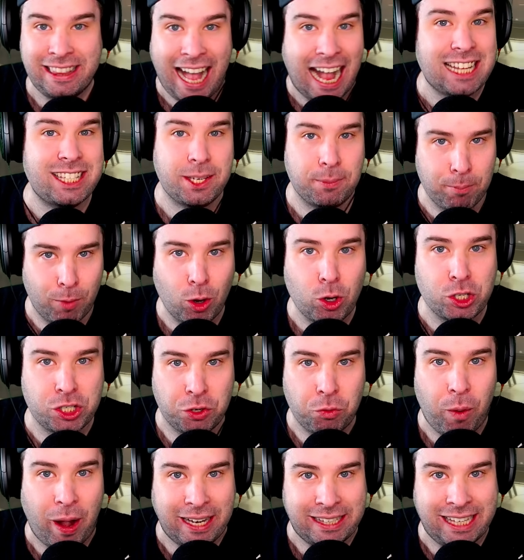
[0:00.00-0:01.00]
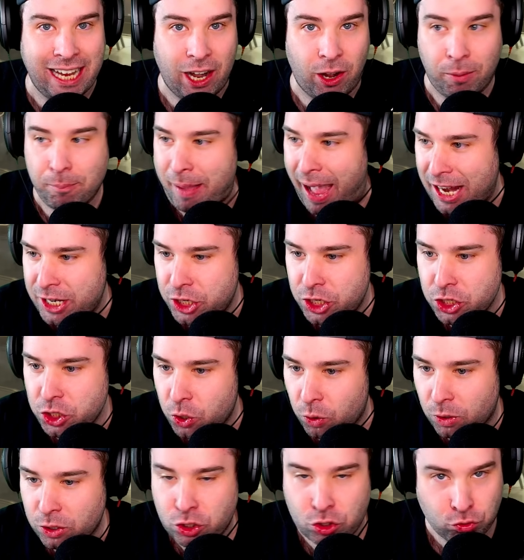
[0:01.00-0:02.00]
That's immersion right there. Imagine
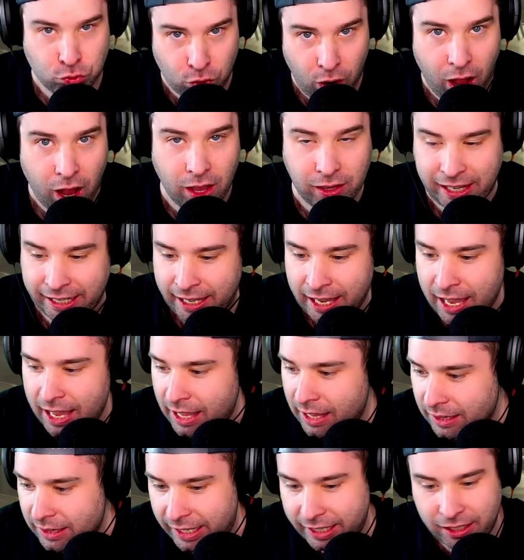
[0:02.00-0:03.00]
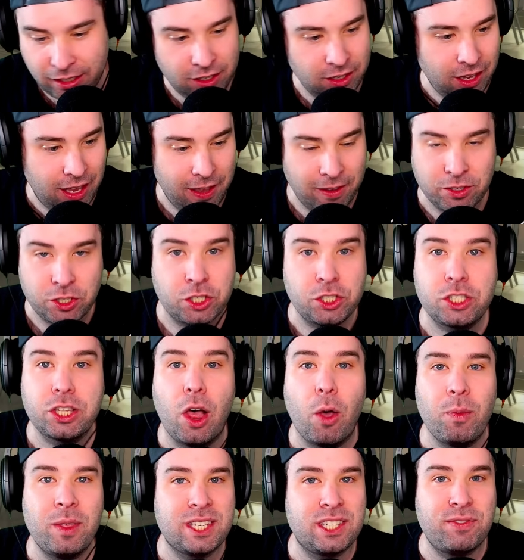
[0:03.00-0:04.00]
you're drunk, like
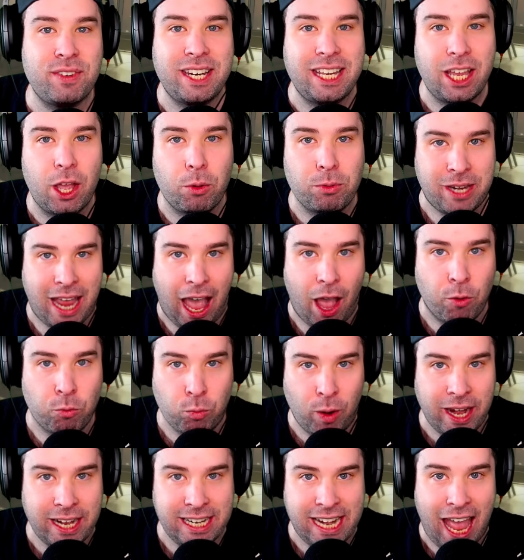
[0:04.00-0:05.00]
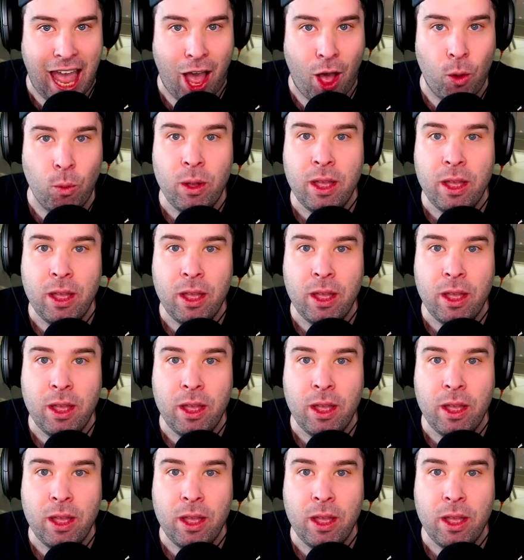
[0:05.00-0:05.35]
slow this video down right now